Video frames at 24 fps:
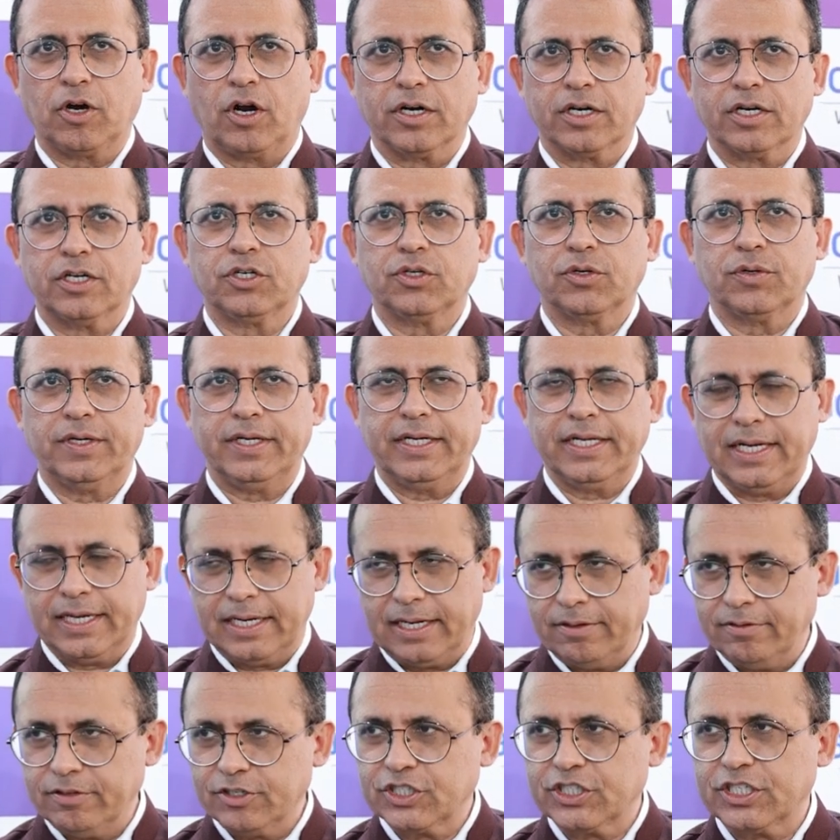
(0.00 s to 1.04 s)
brought into
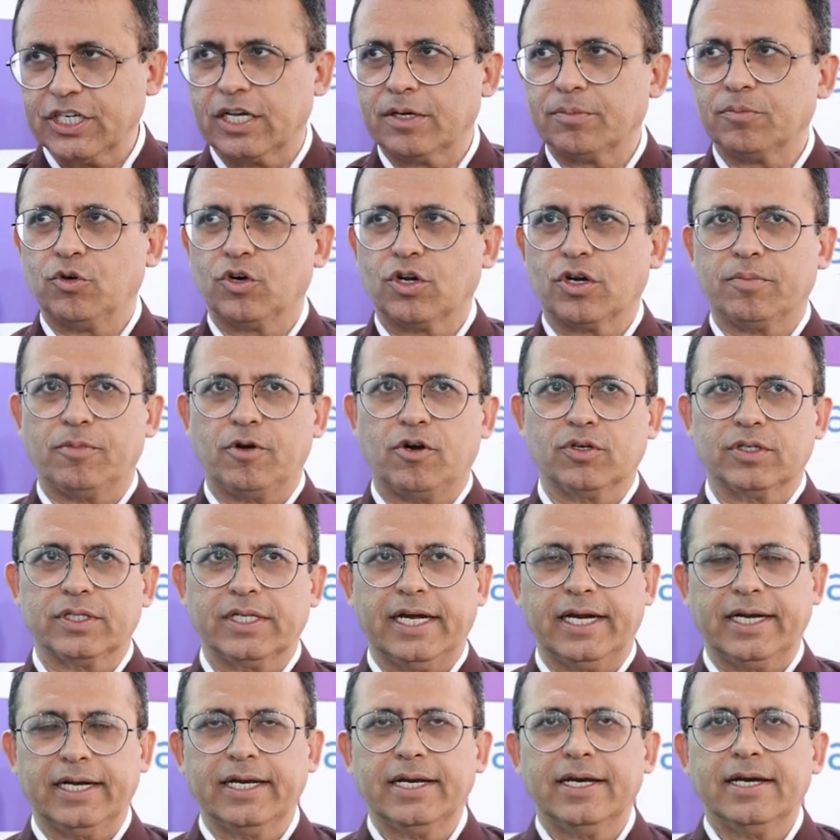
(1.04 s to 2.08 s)
India, and I will share more
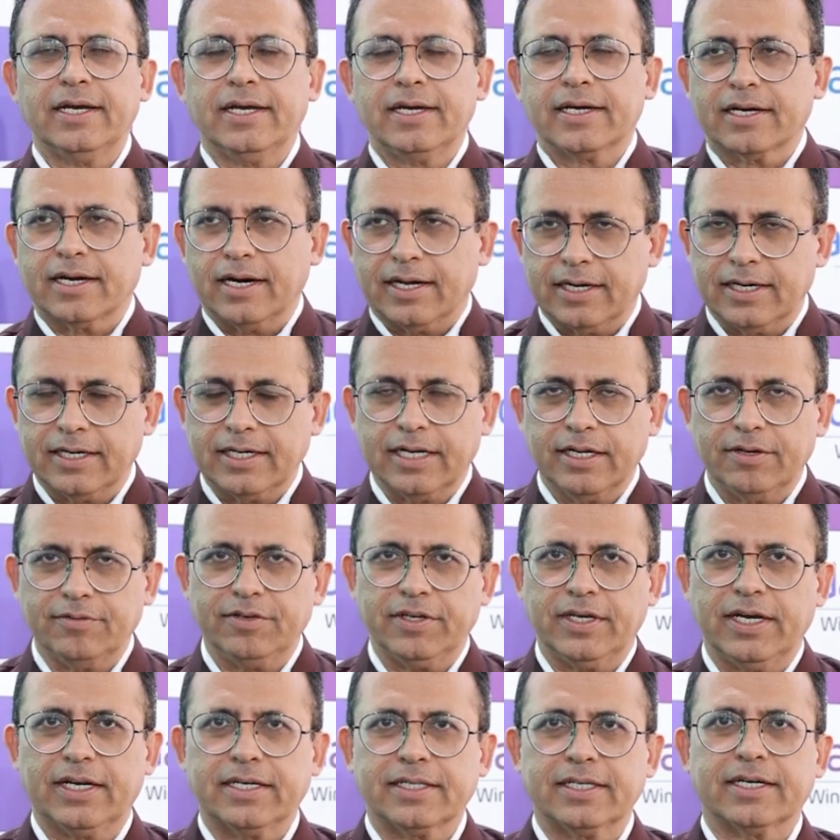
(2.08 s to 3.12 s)
about that.
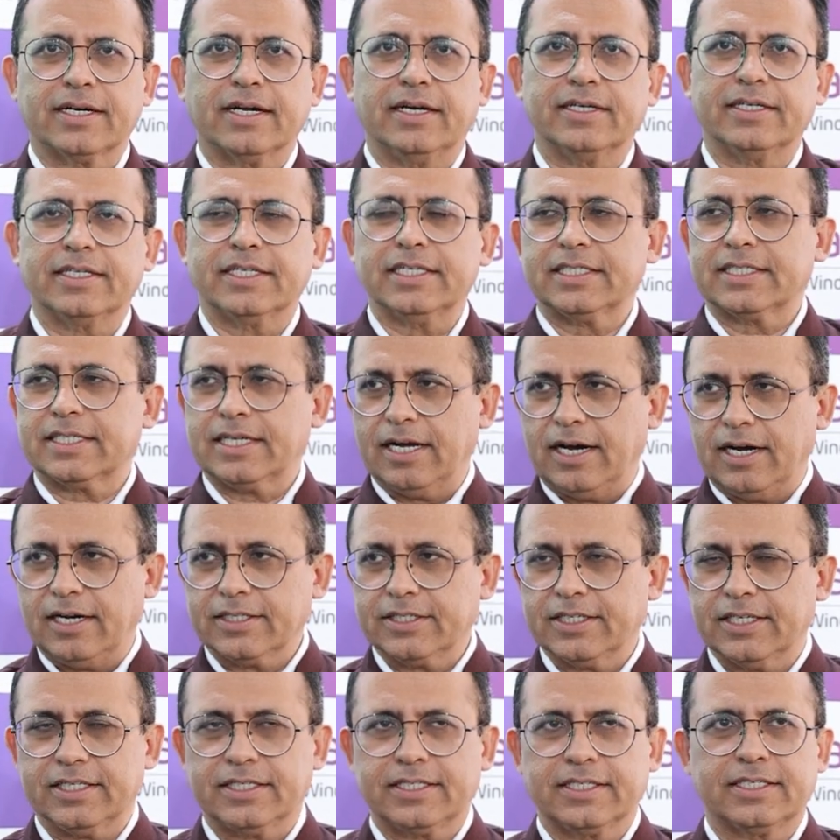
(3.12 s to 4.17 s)
Currently, we are the country's
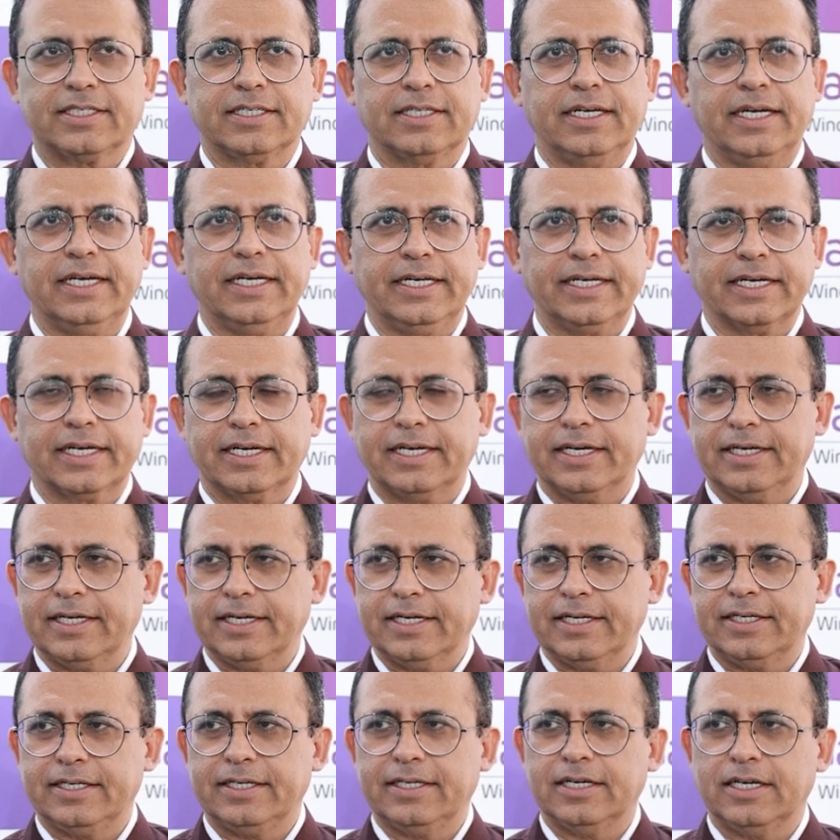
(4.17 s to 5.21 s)
largest
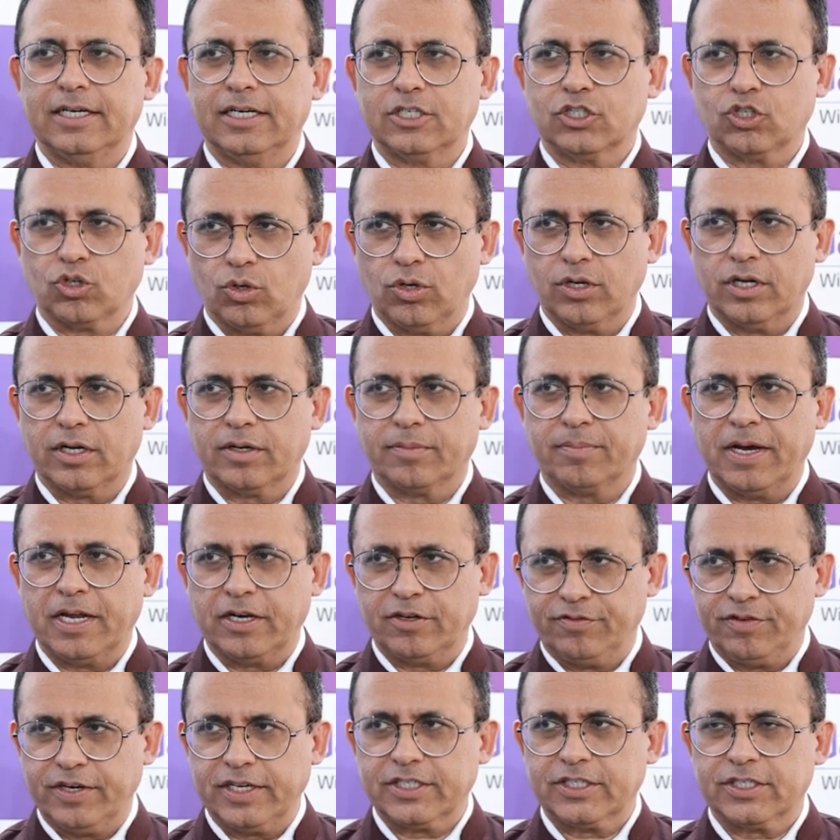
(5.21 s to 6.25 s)
integrated solar
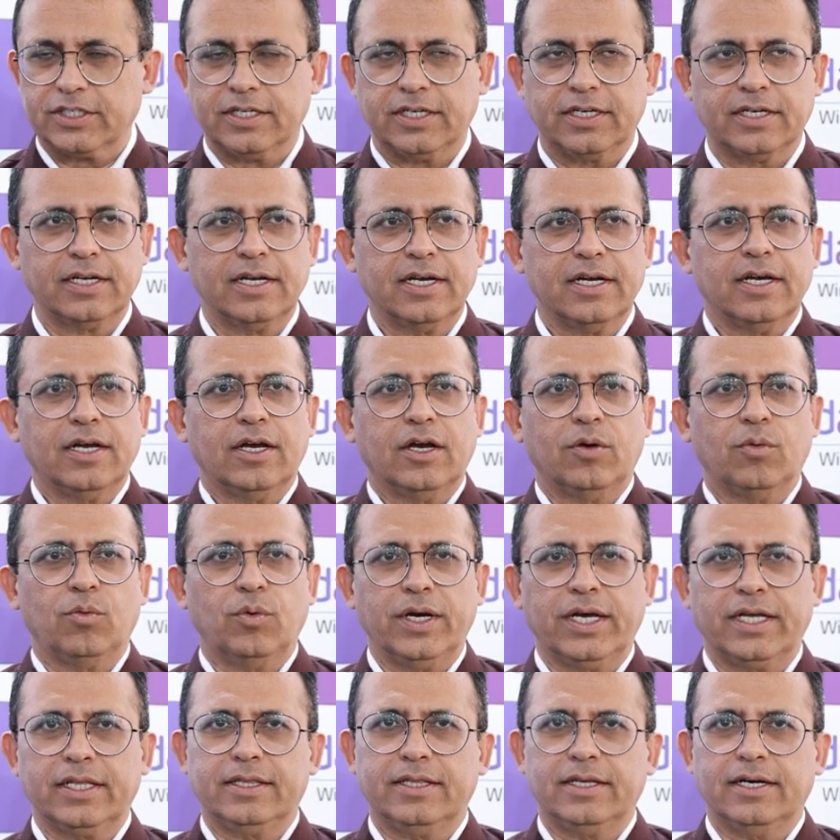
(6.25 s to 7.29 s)
manufacturer
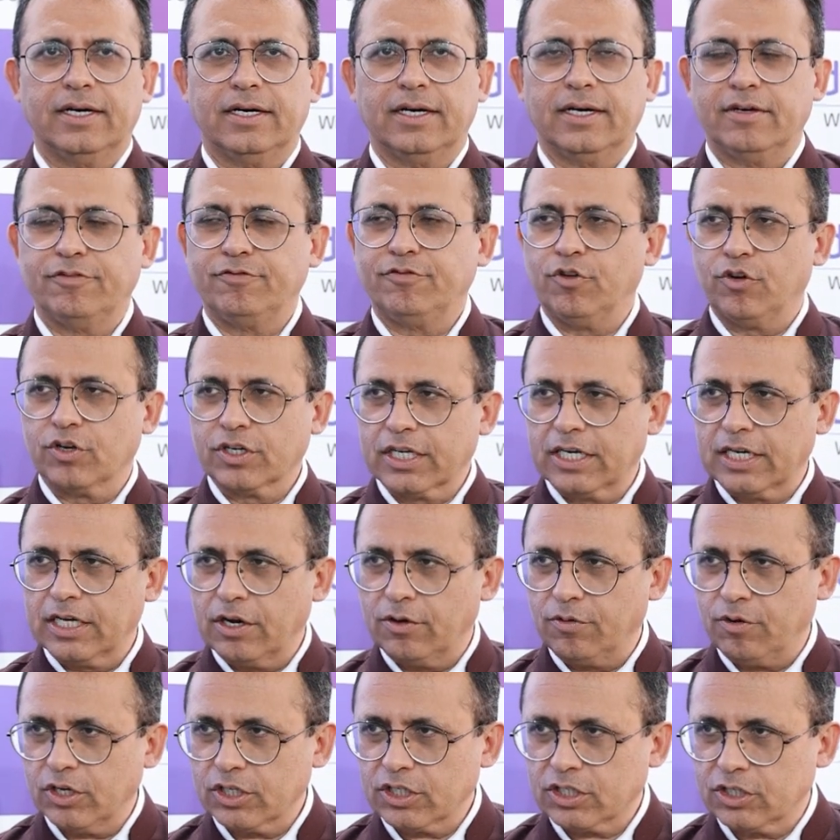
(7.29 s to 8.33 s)
with 4
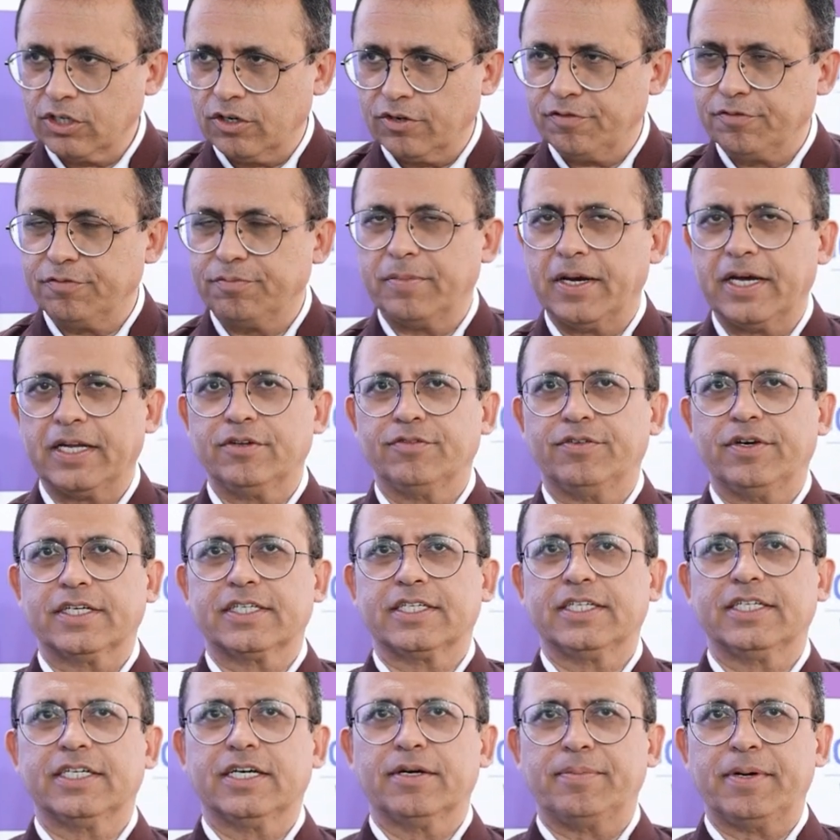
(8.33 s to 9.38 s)
gigawatts of
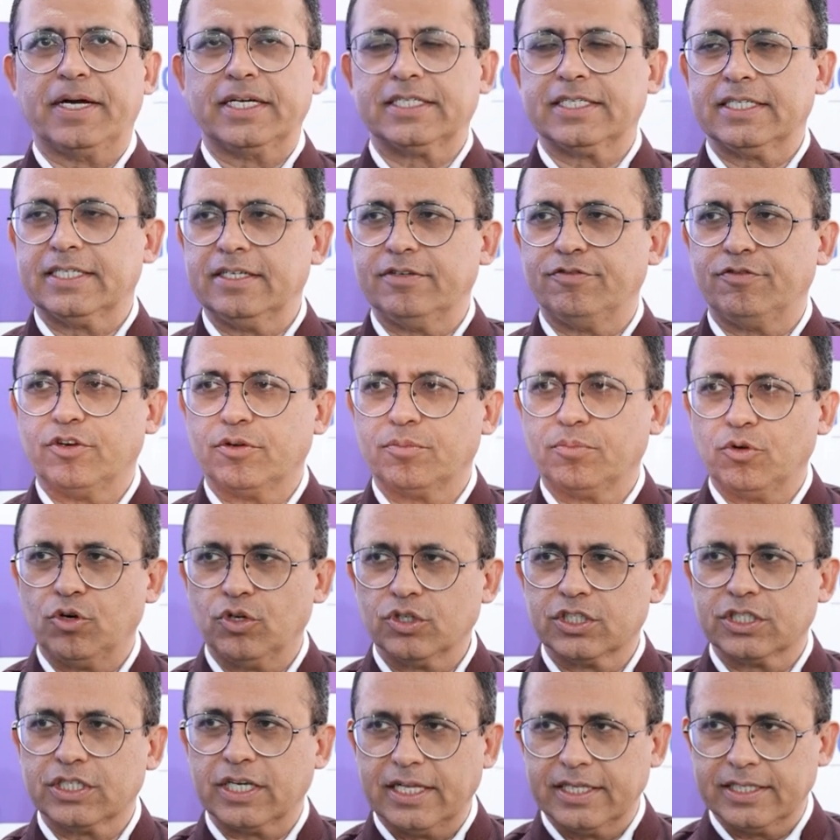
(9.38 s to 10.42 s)
manufacturing capacity for
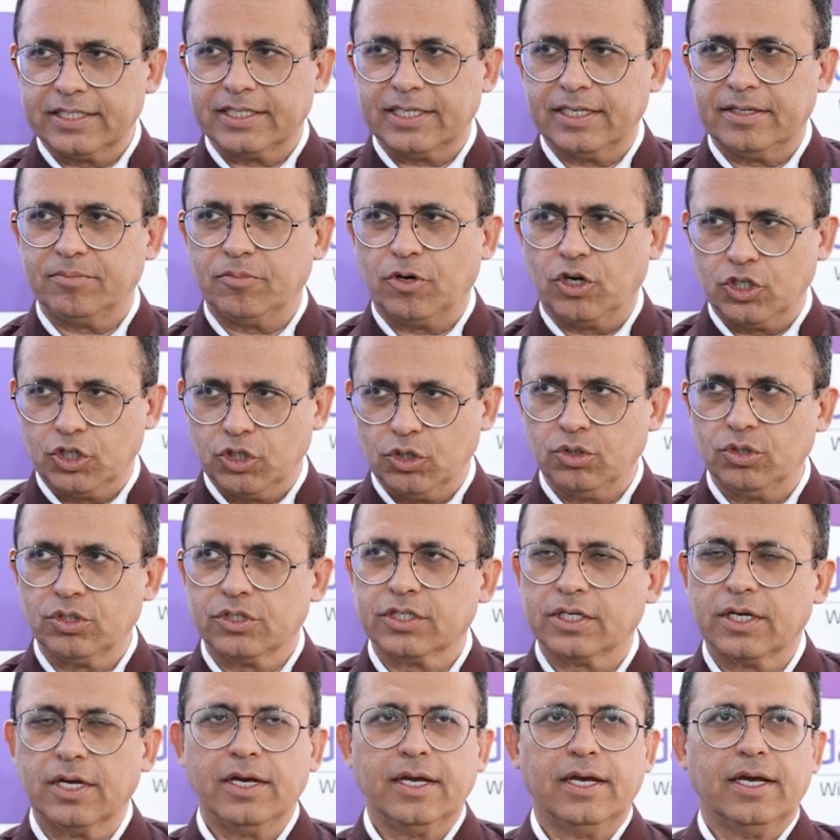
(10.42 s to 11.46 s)
both cells and
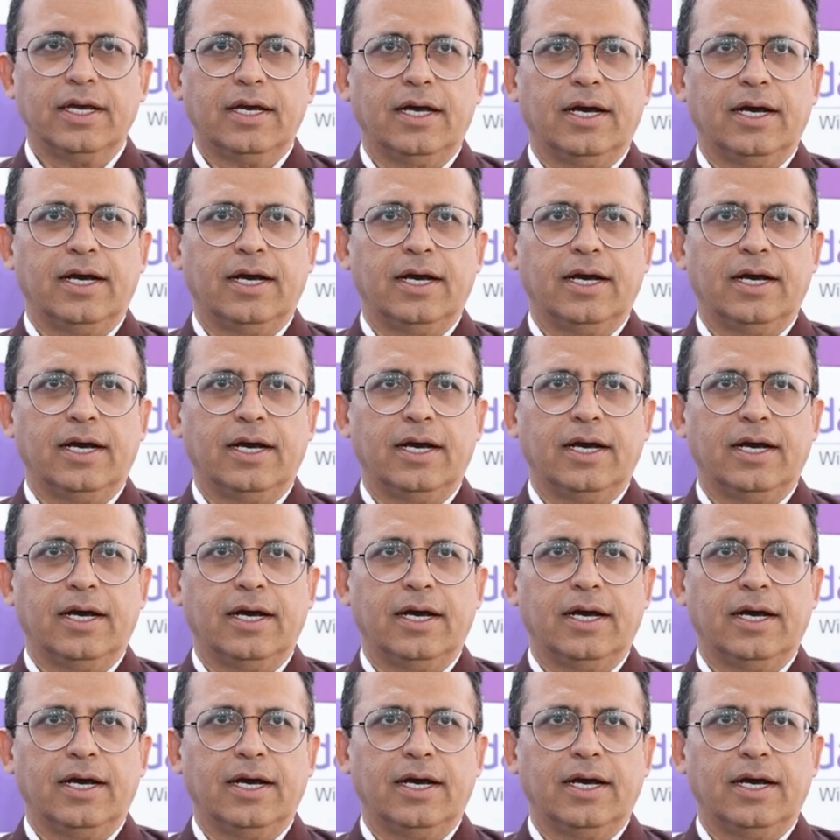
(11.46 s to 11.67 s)
modules.